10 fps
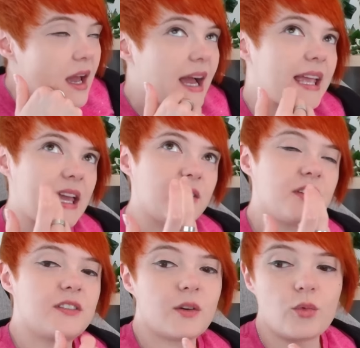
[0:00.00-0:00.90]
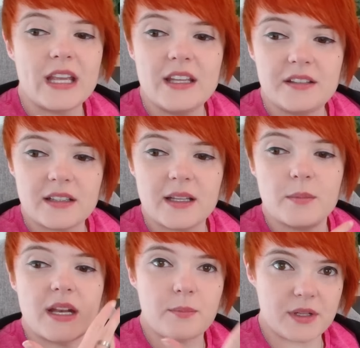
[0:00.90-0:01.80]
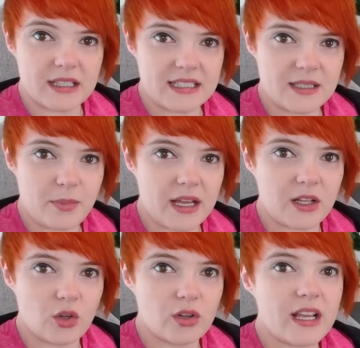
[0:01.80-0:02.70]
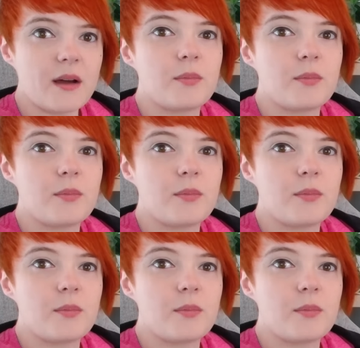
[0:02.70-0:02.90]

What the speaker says: I guess, in some way easily manipulated by Claudia,